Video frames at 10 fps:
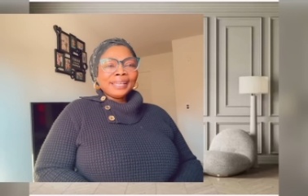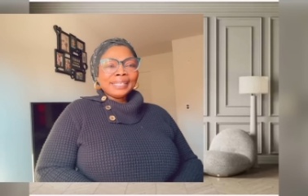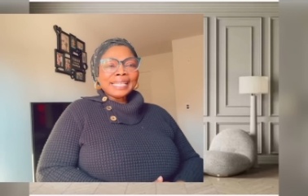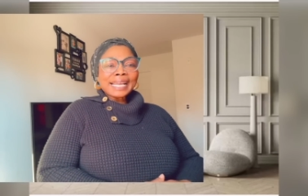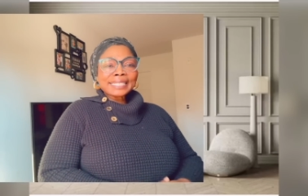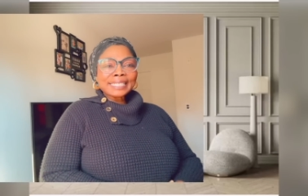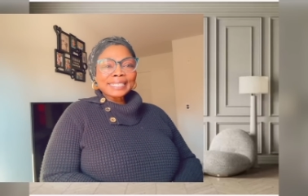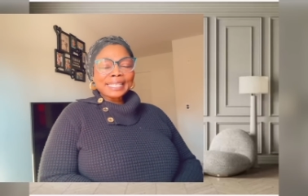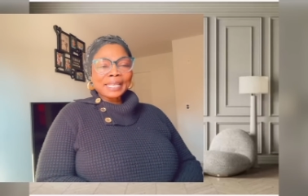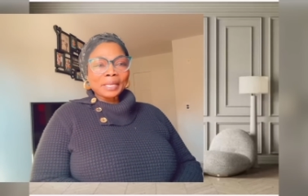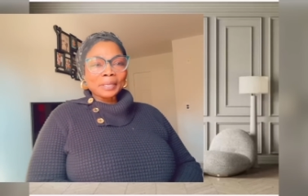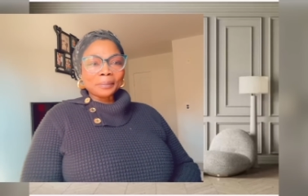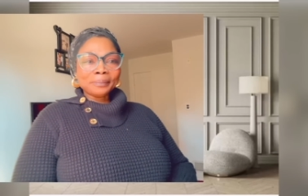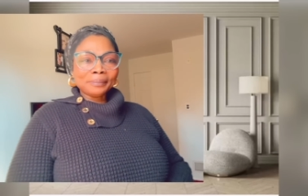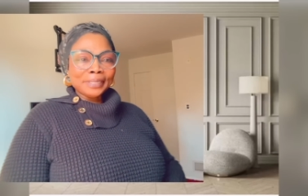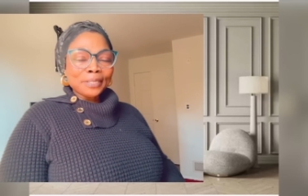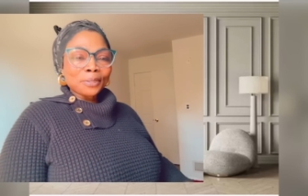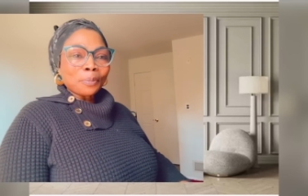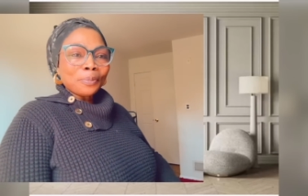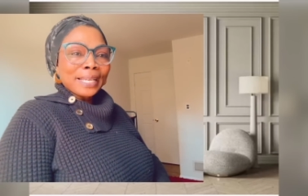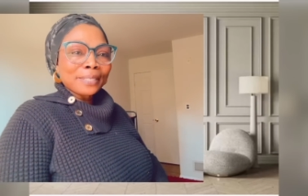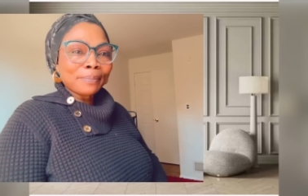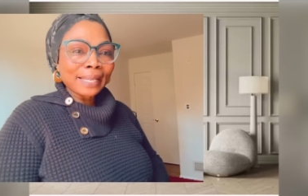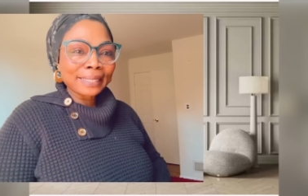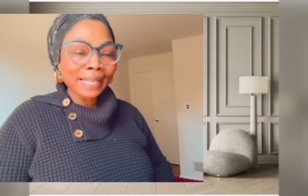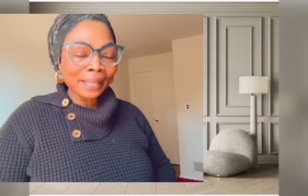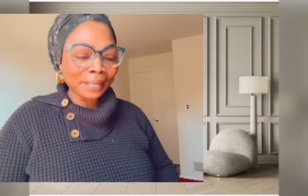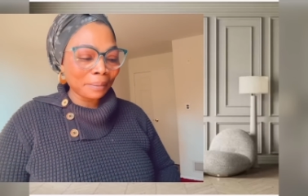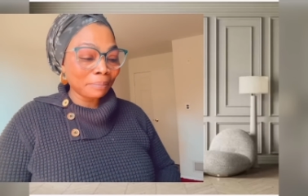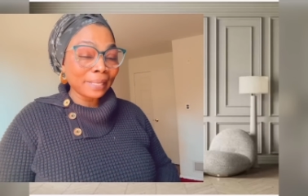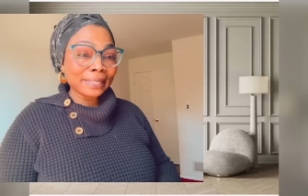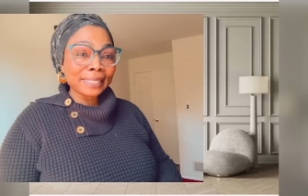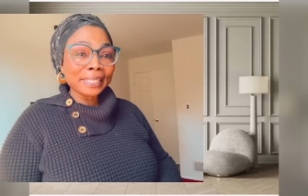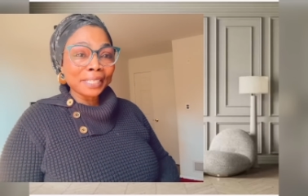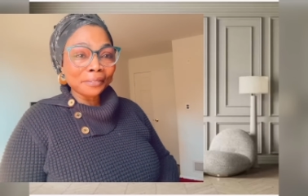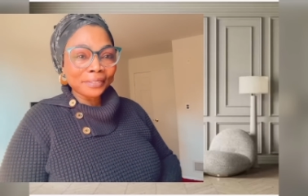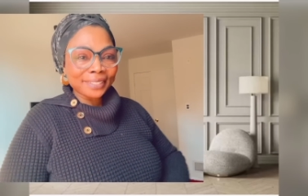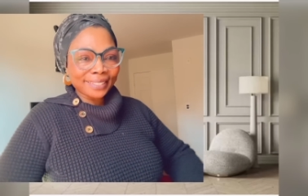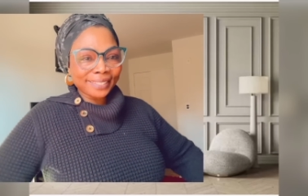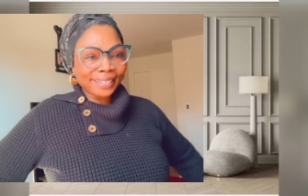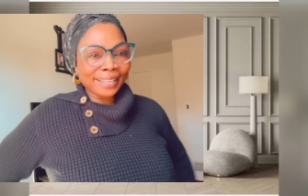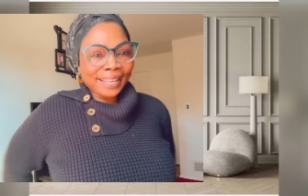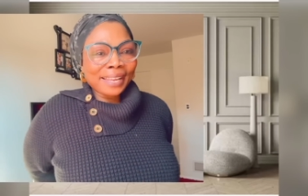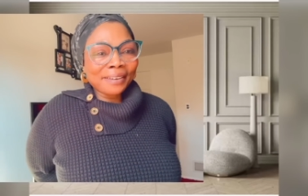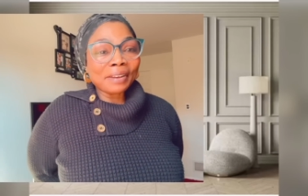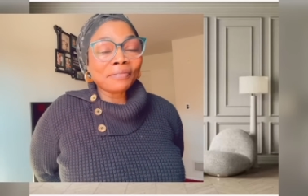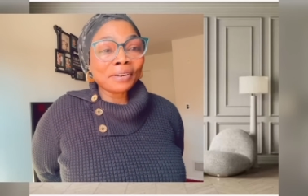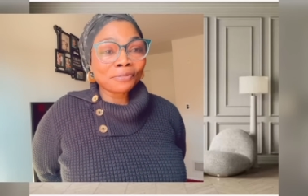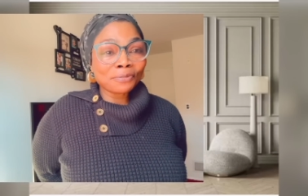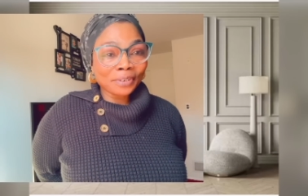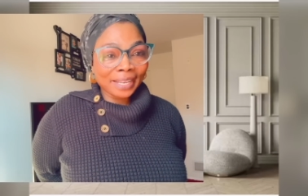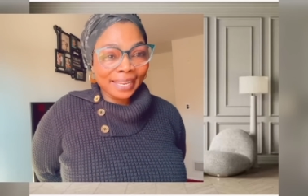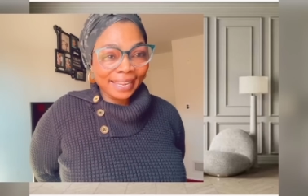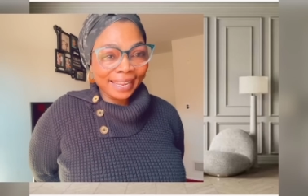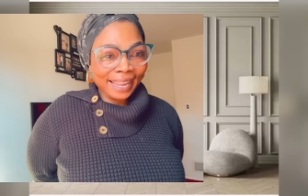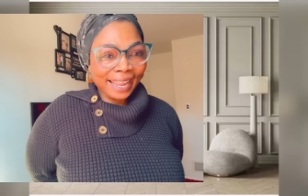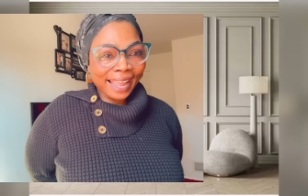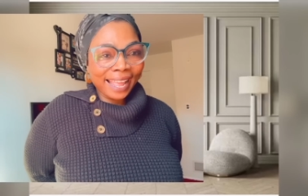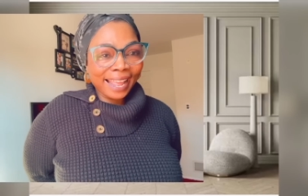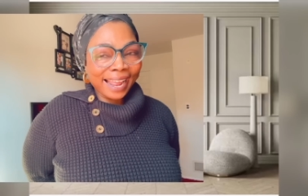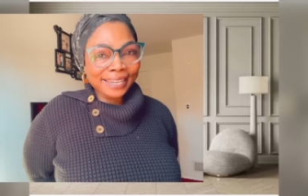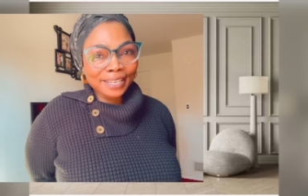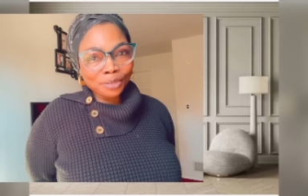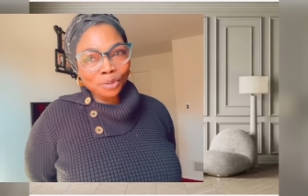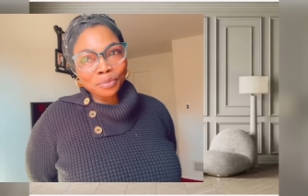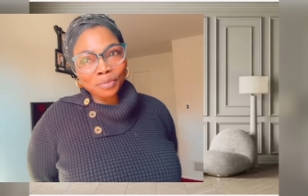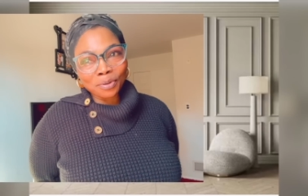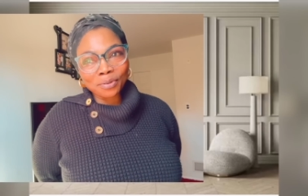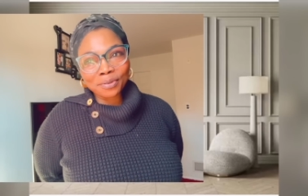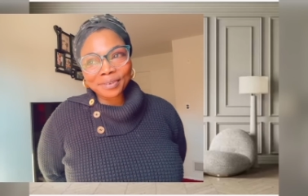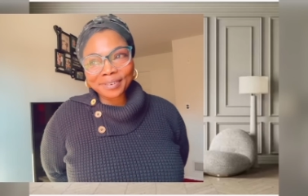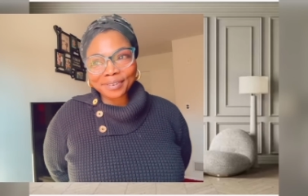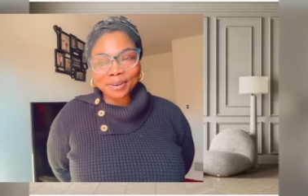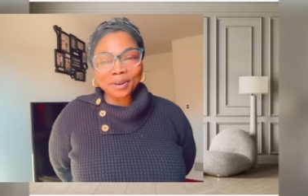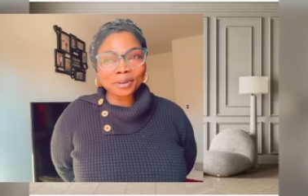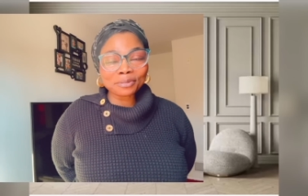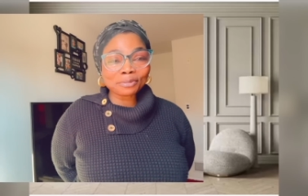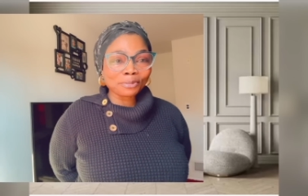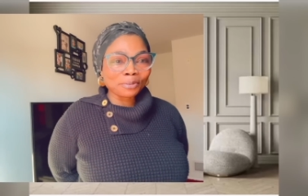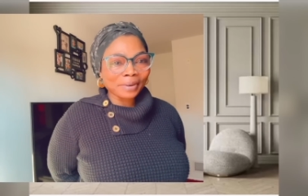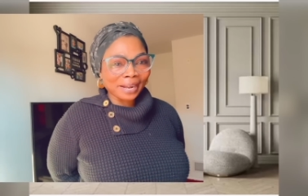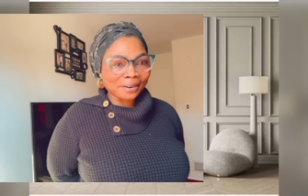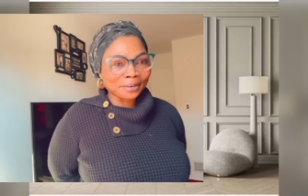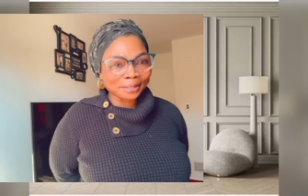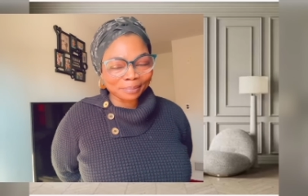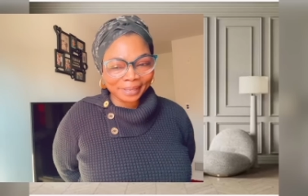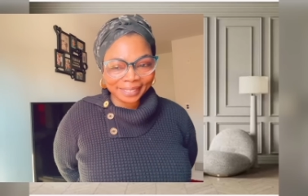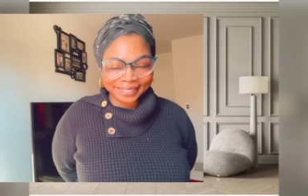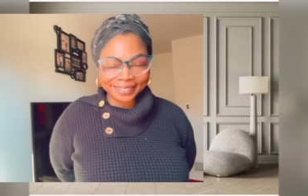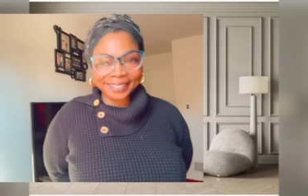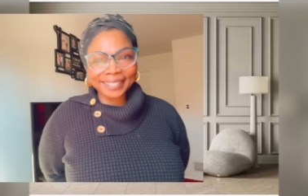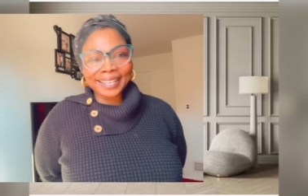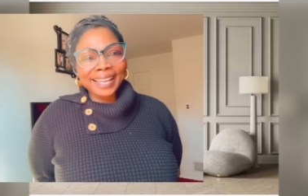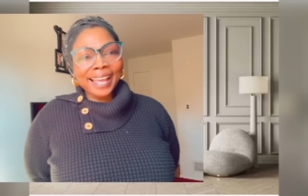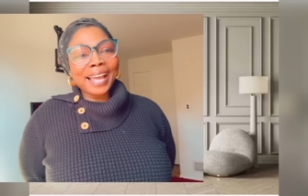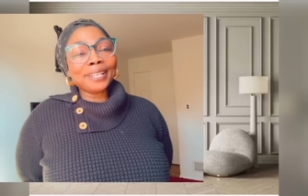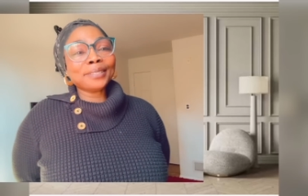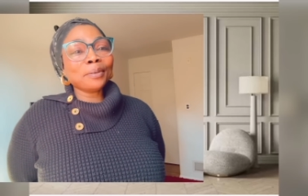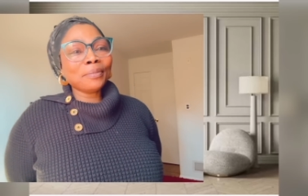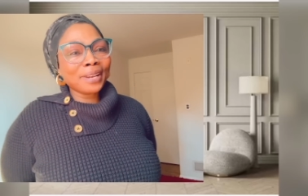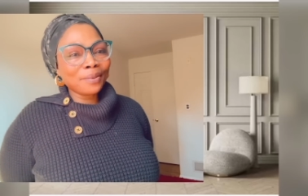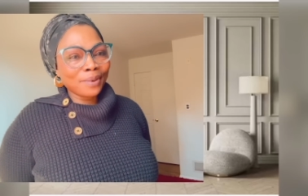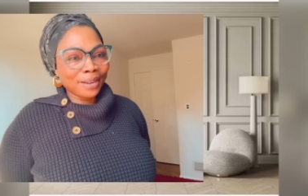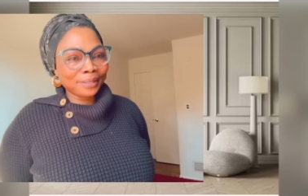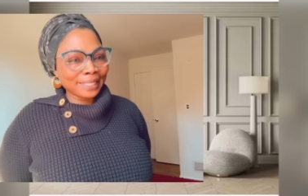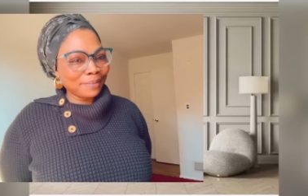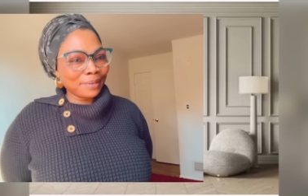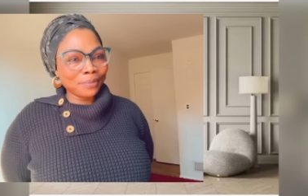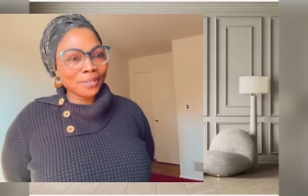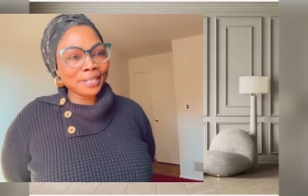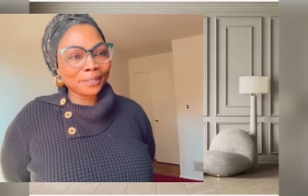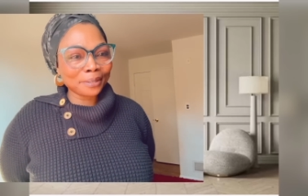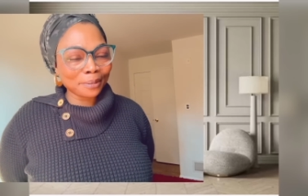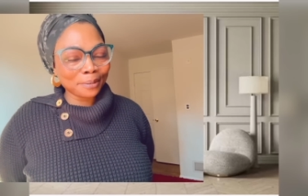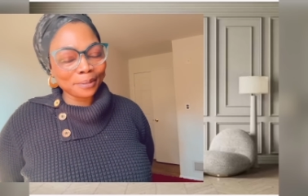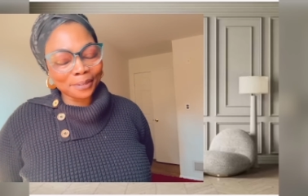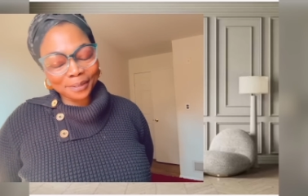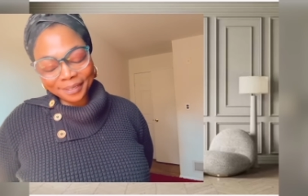That is the surprise birthday gift, Reverend Funke Adejumo got from her husband. And somebody will now tell me money is not good.